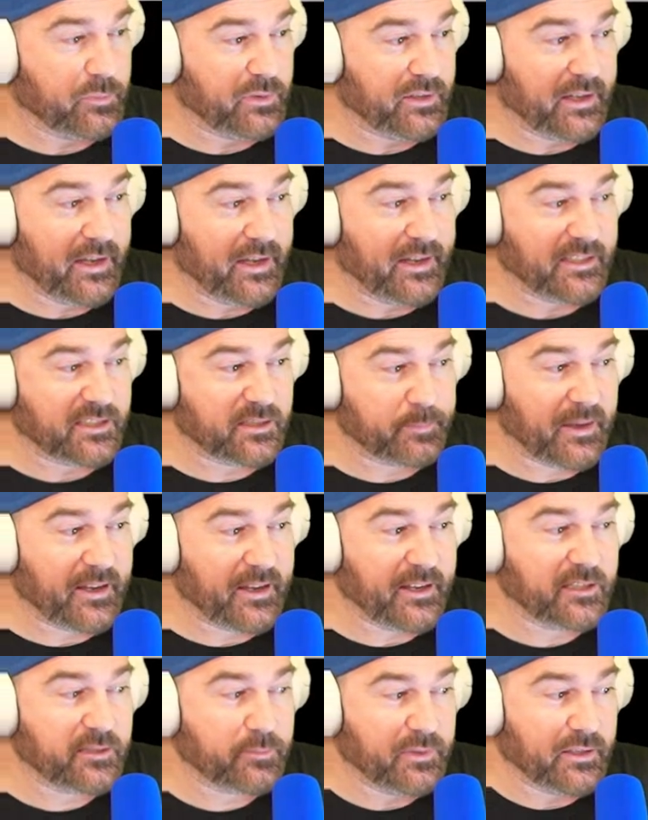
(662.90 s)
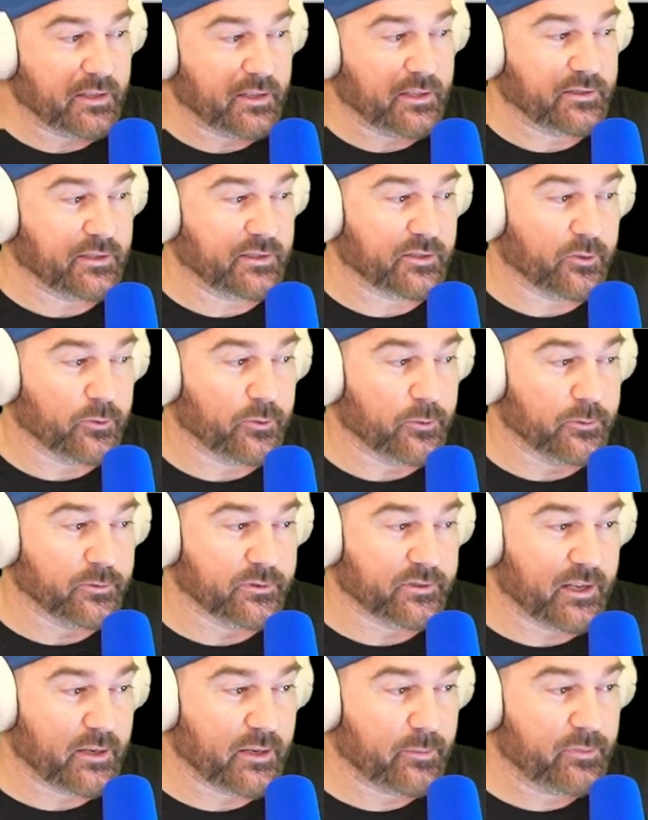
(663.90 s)
a space because it's a whole
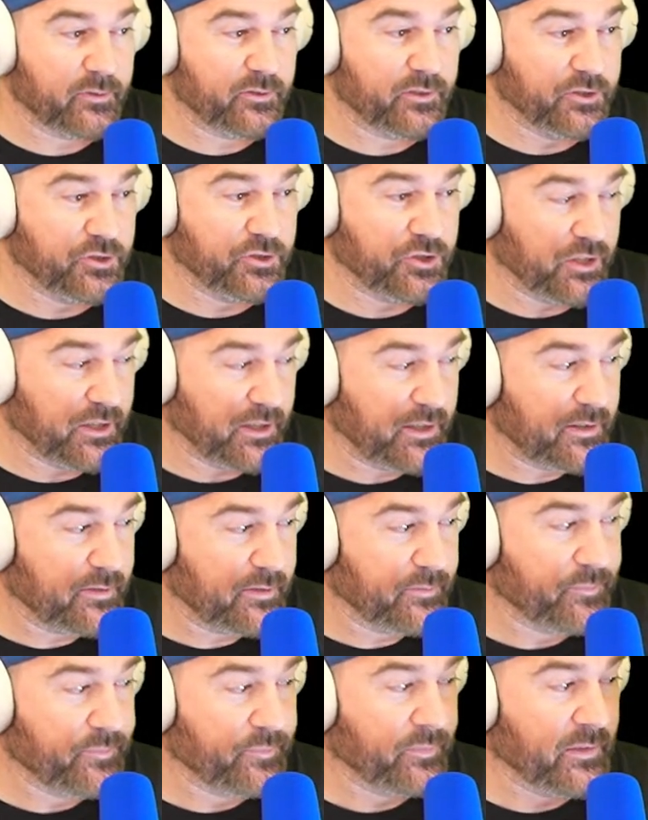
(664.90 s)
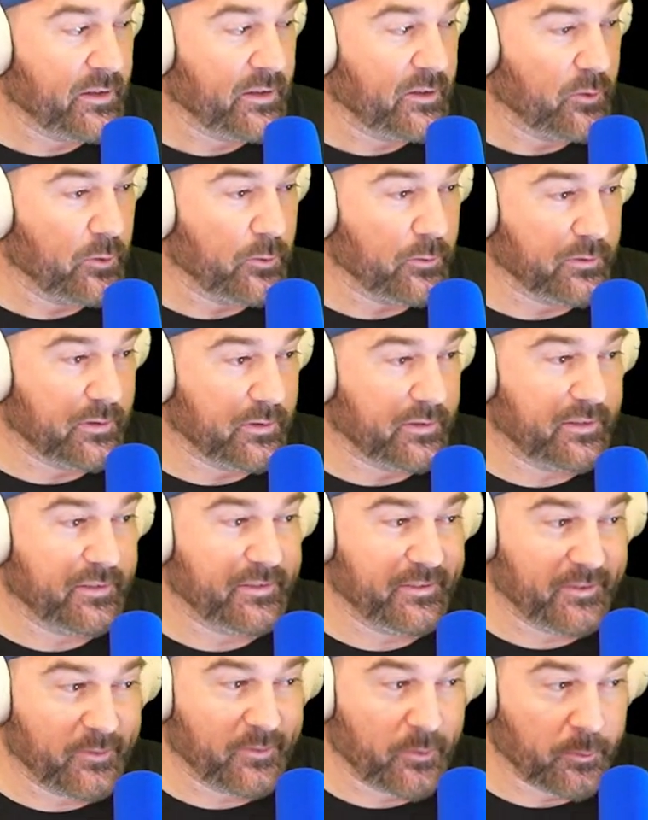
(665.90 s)
step to G, whole
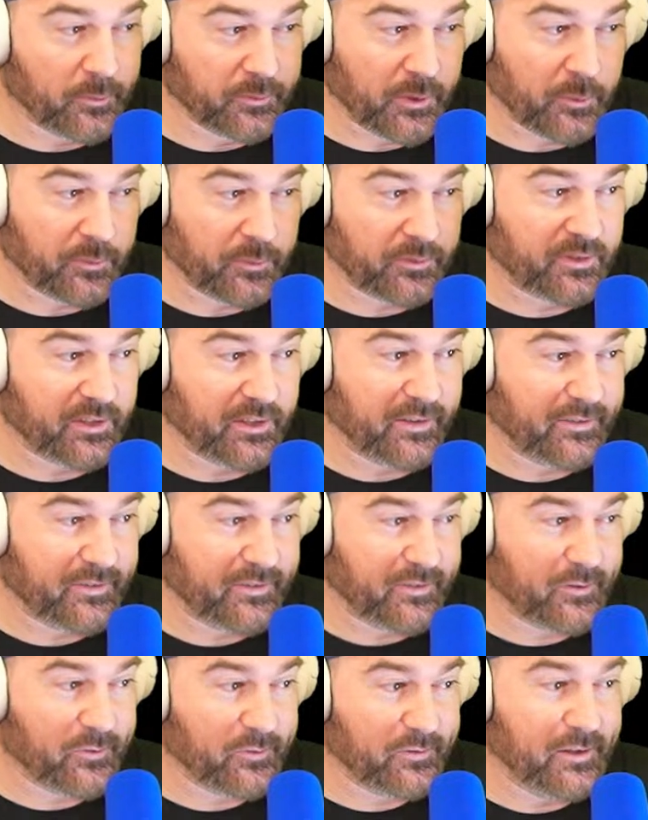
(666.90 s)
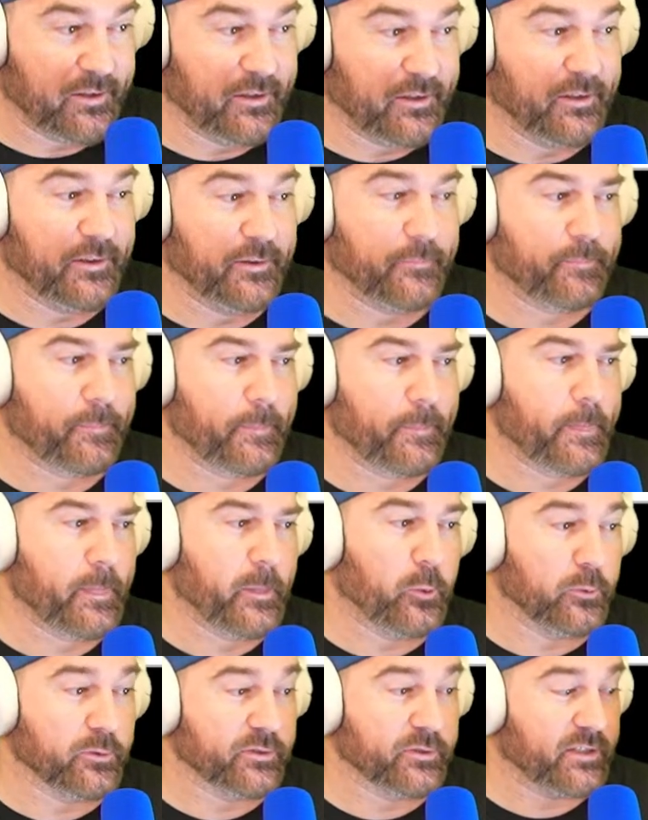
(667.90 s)
note to
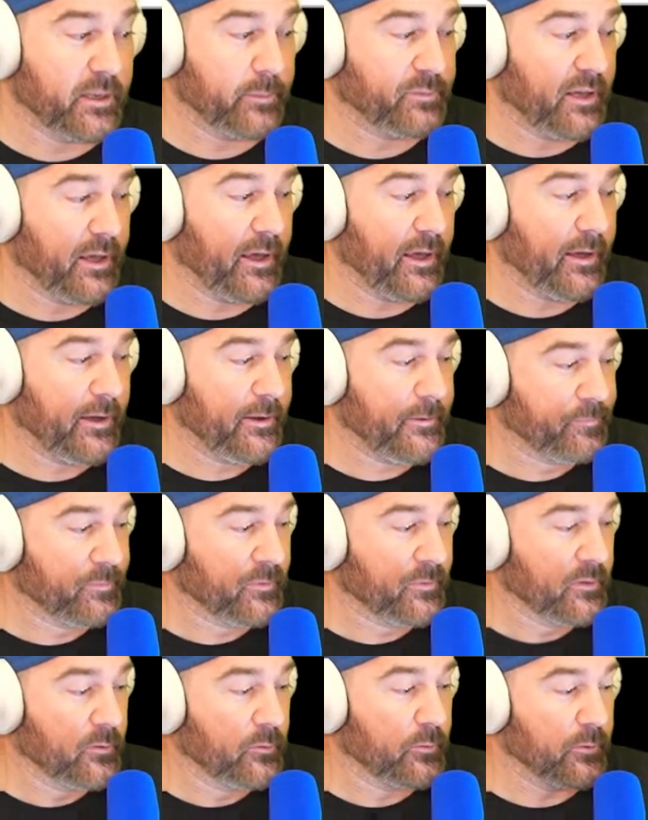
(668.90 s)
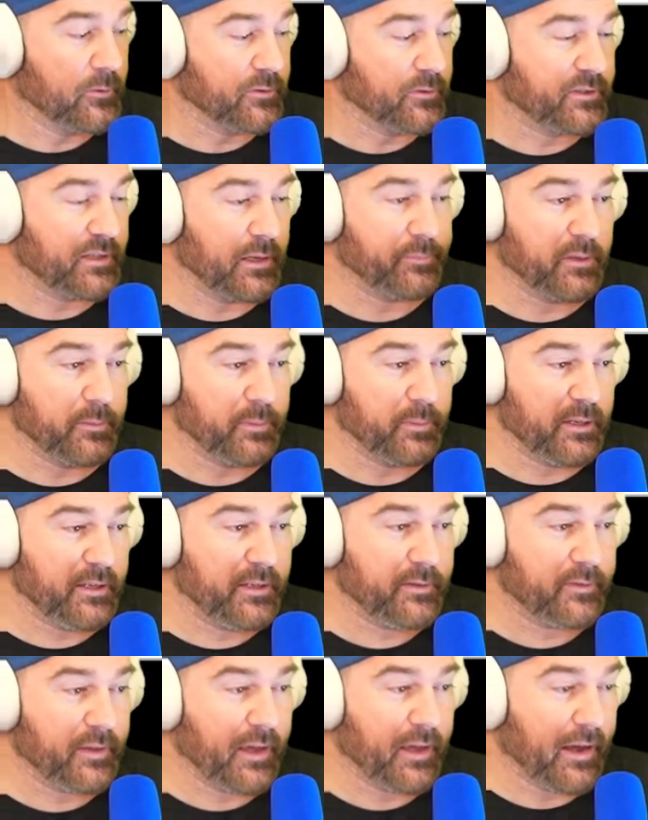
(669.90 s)
whole step to A, whole step to B,
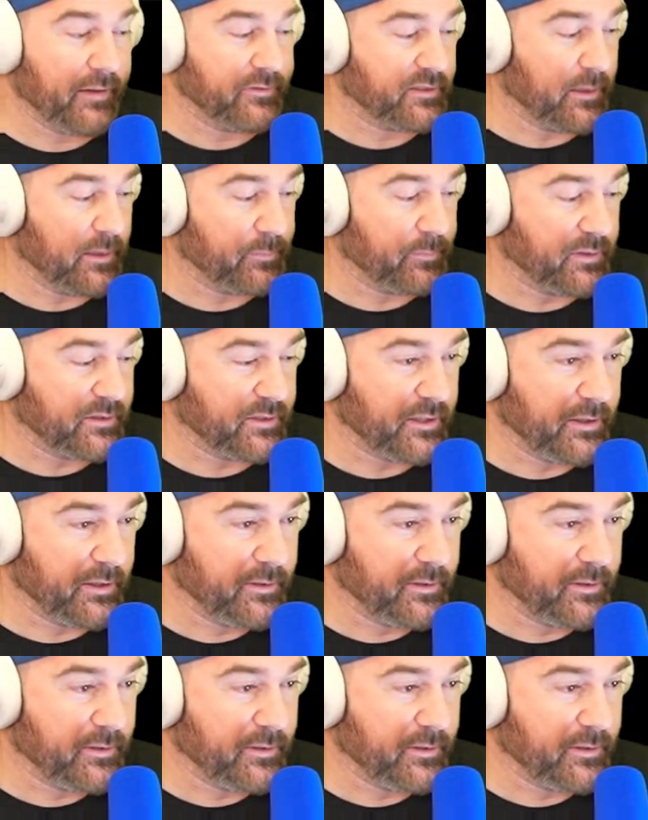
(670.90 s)
half step to C,